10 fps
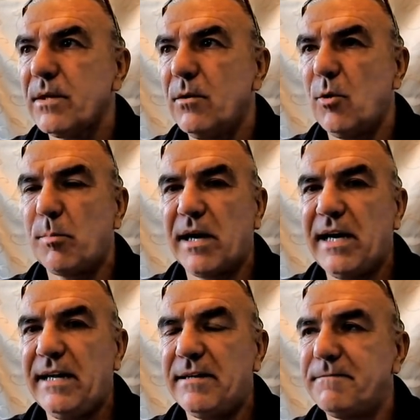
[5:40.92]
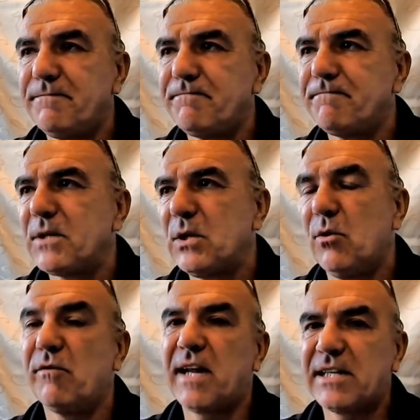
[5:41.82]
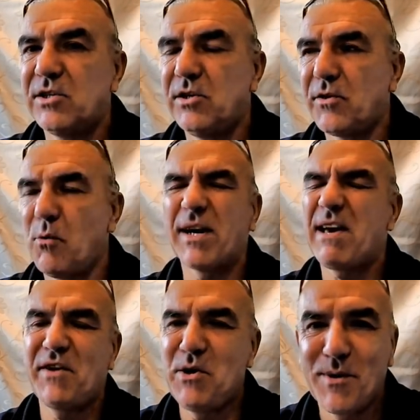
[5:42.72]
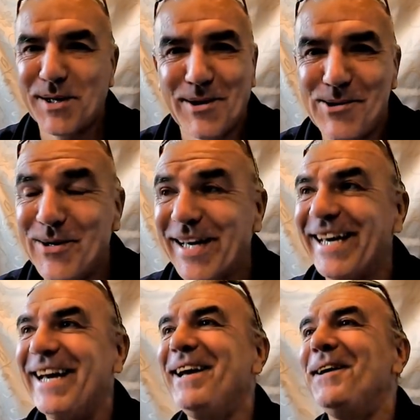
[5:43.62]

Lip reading: Or plane, or flat earth, or whatever you want to call it.